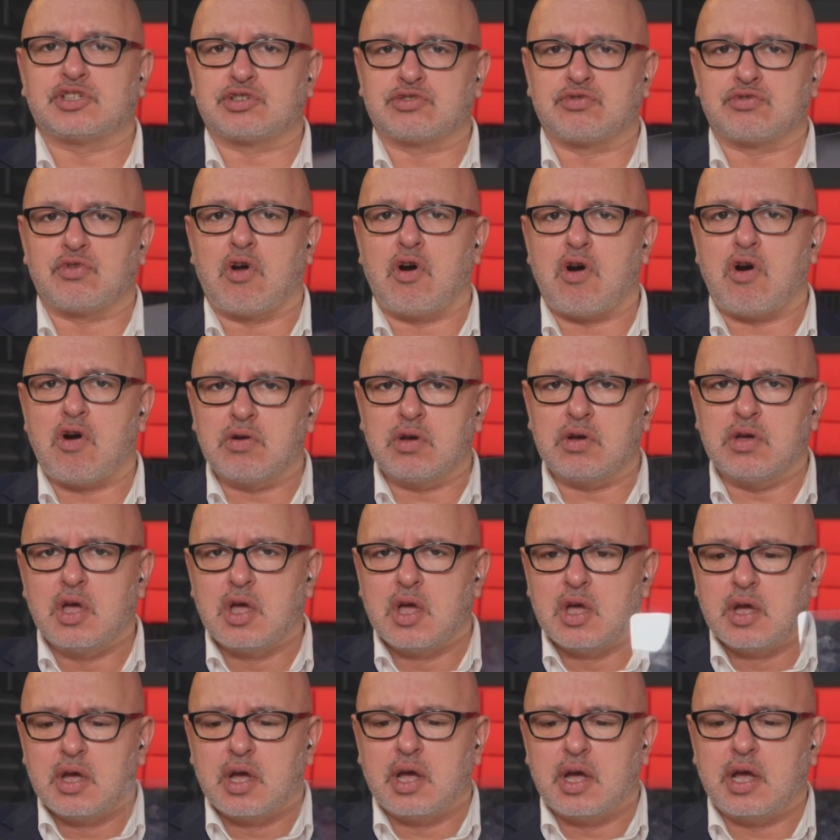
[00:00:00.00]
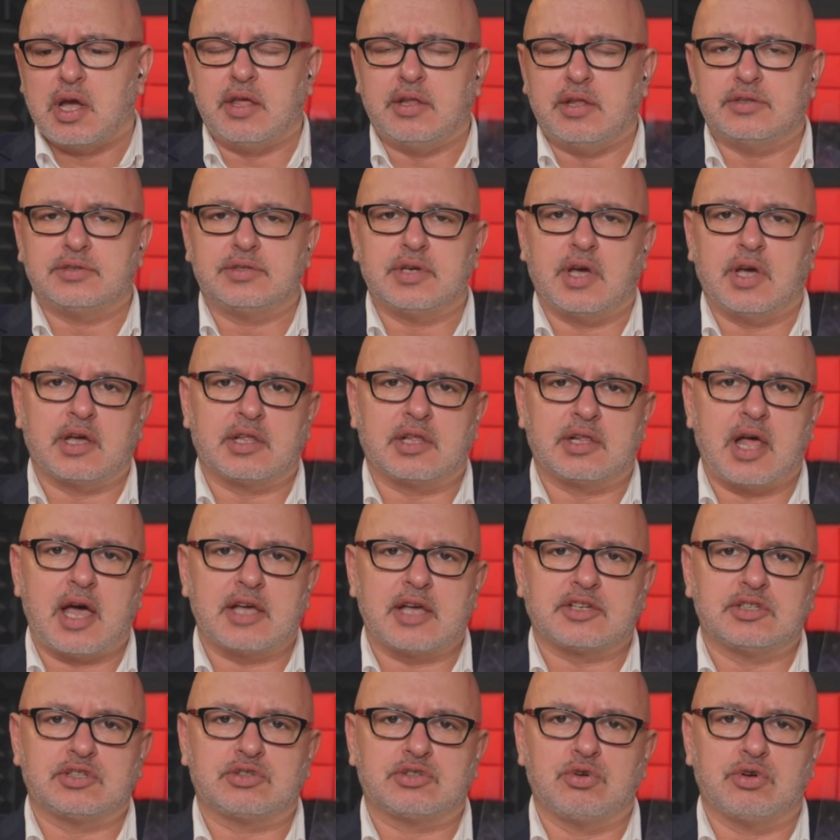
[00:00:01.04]
strong and uh,
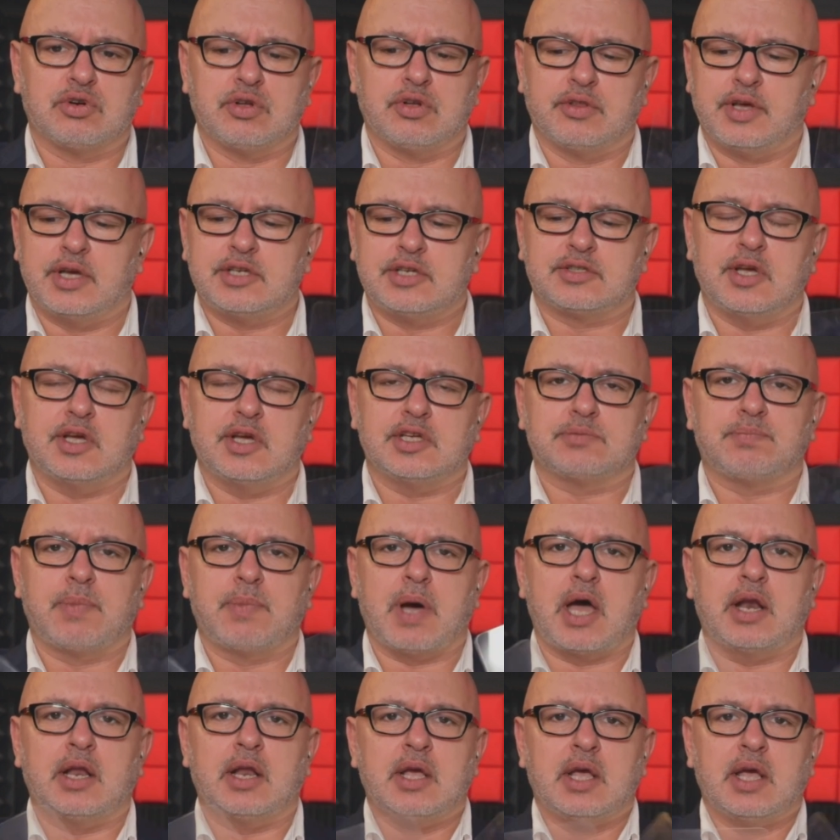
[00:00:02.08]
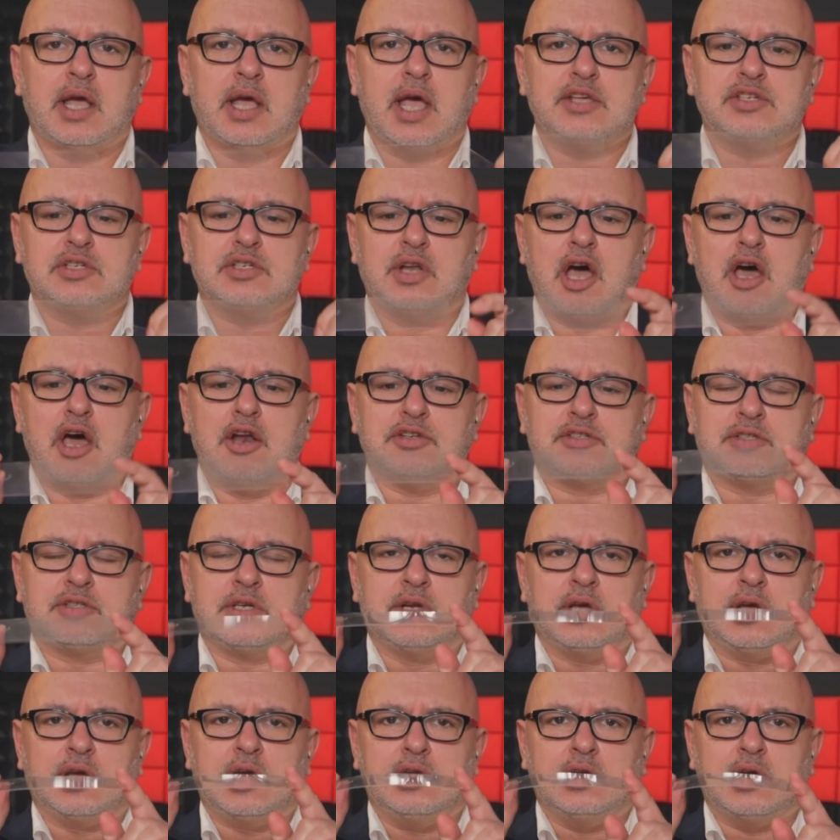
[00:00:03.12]
glass is good on these things. But as you
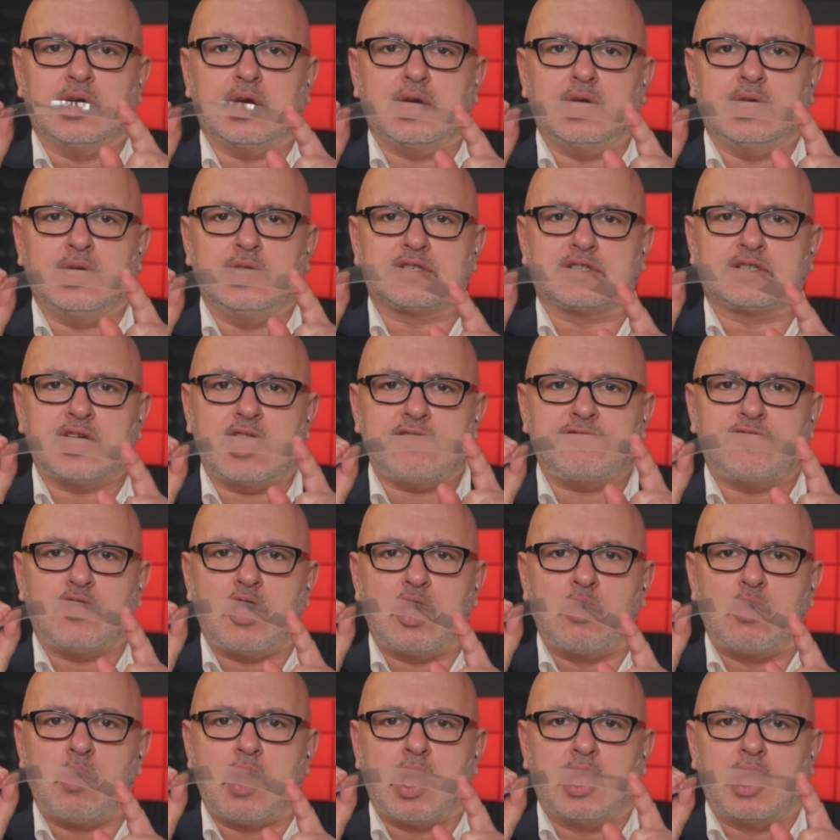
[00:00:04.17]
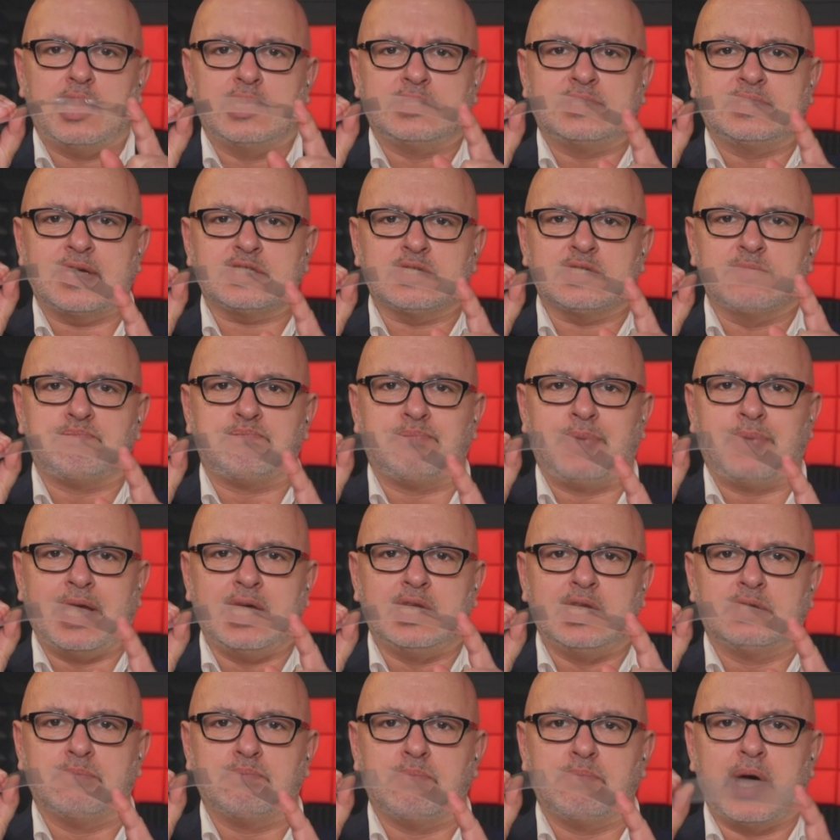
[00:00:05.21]
notice, in a, in, a, in a sapphire one, it doesn't
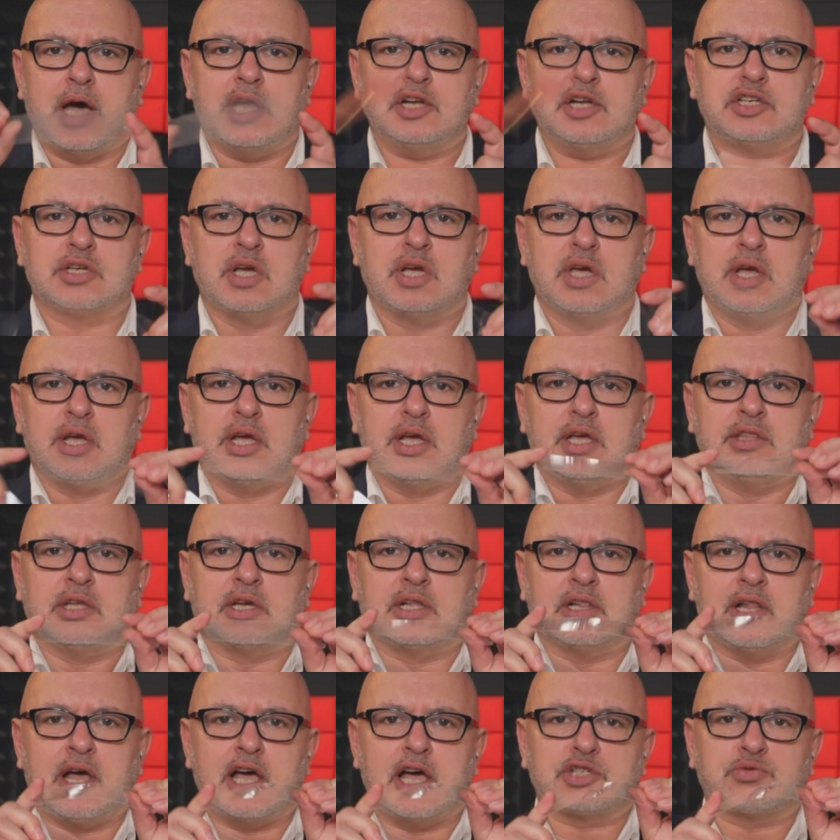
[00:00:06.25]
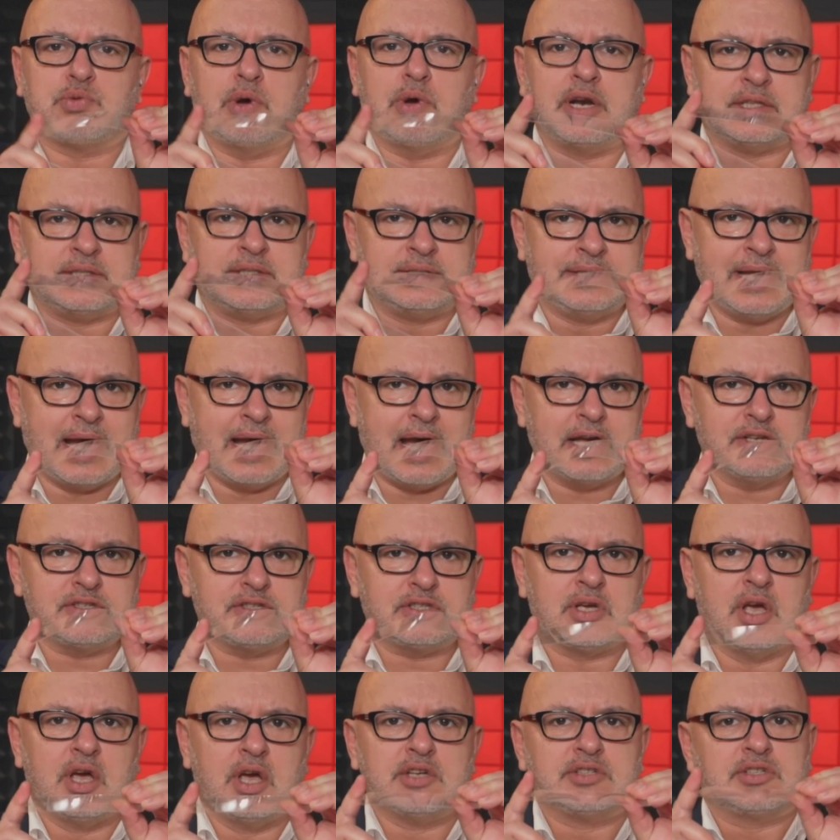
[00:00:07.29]
bend much. In the glass one, it
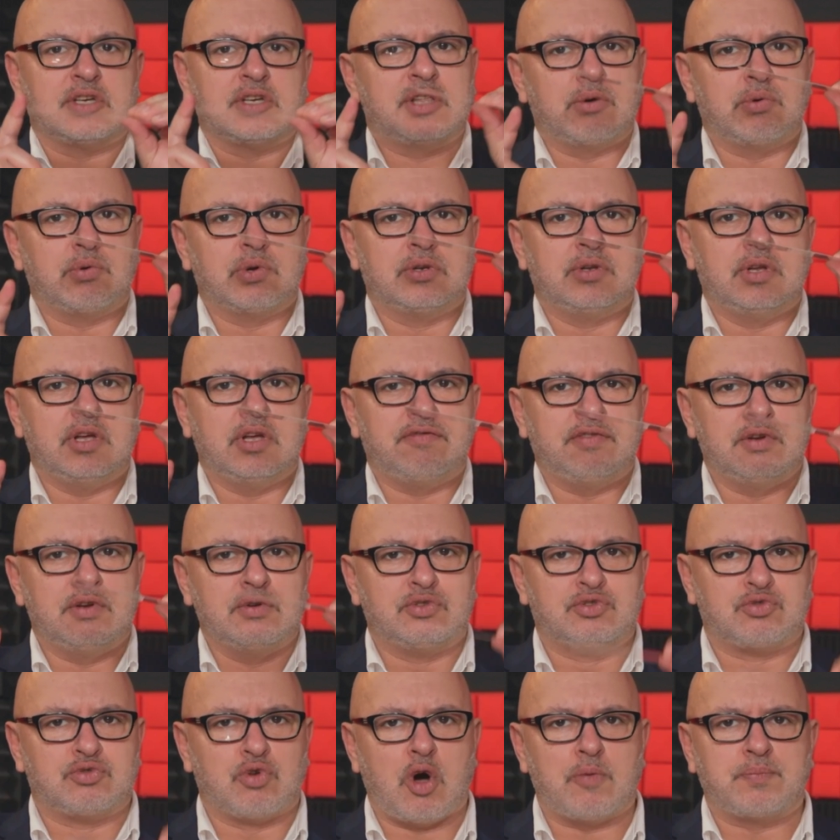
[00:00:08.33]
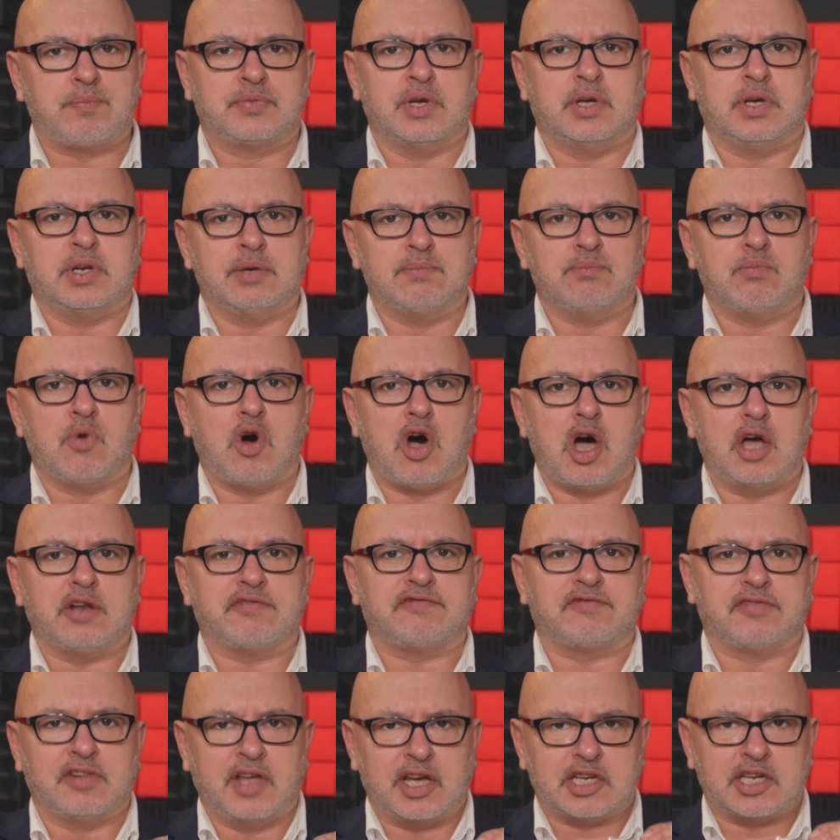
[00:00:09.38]
does. So that would, if you dropped it, it
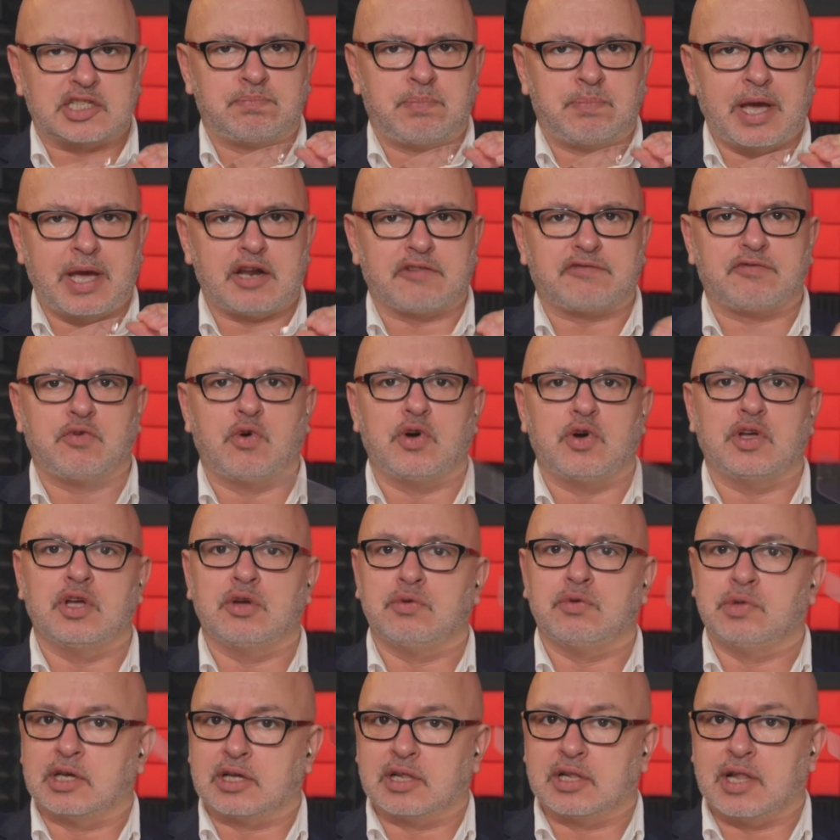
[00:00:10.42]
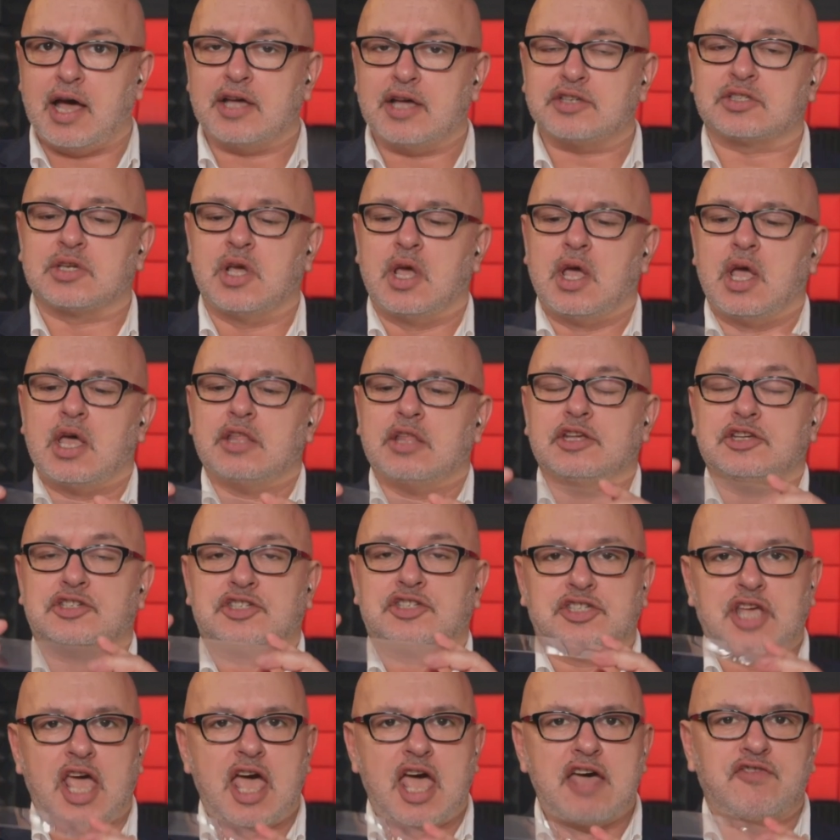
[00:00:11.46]
might flex better for you. The glass, the
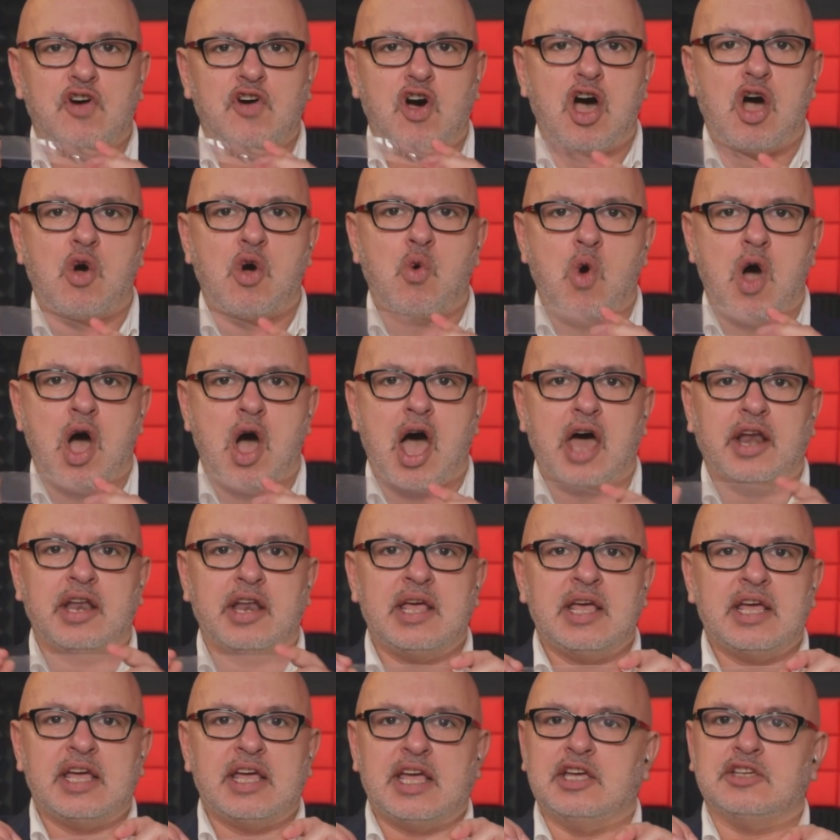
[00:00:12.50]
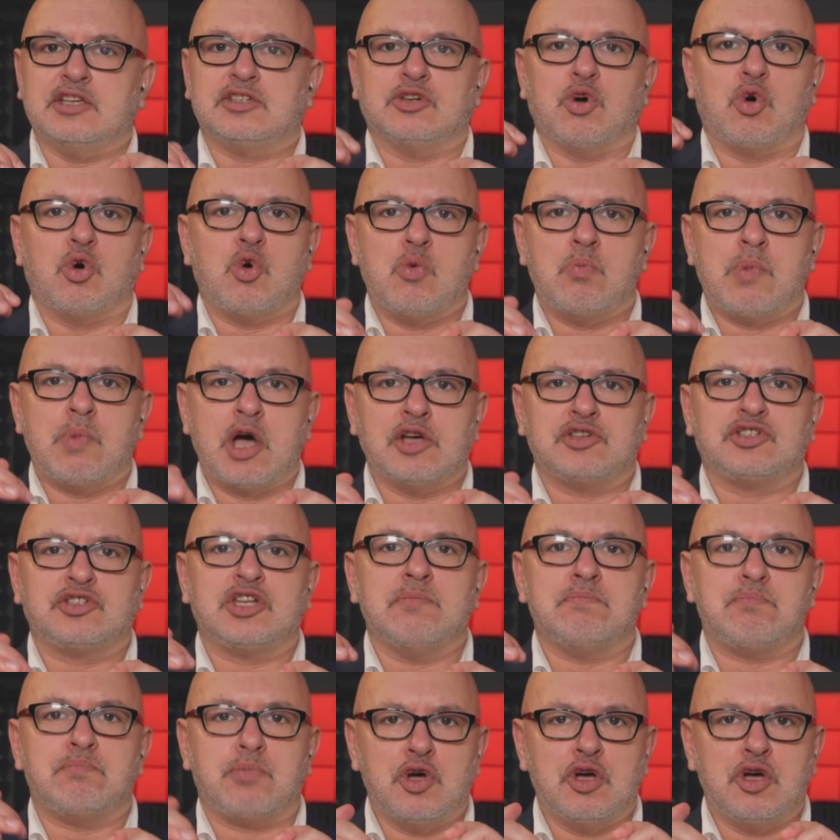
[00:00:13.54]
sapphire one is
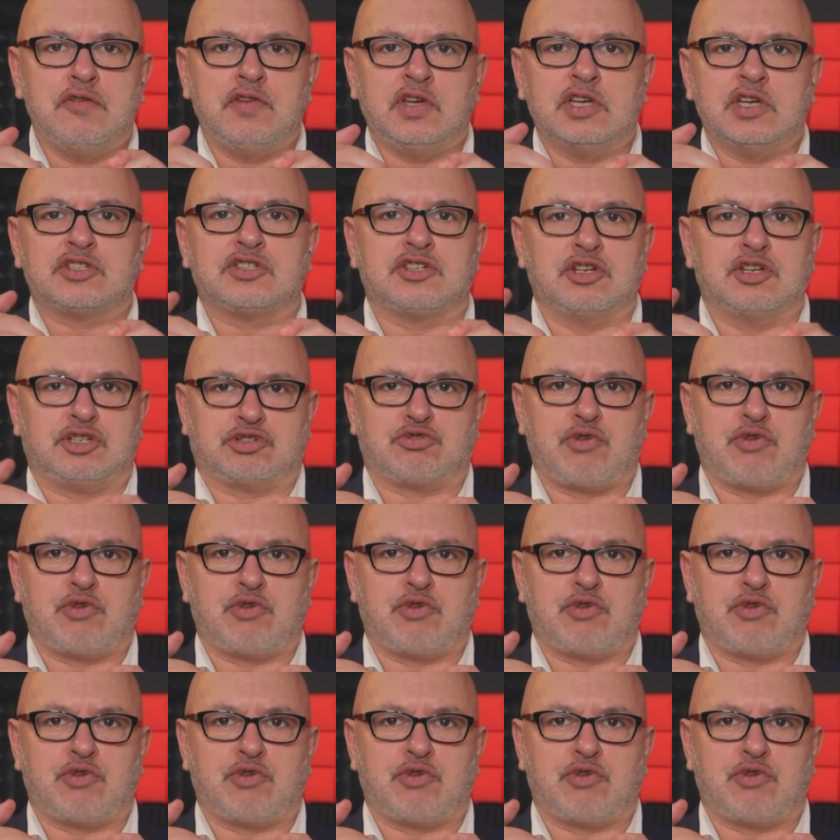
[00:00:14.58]
almost impervious to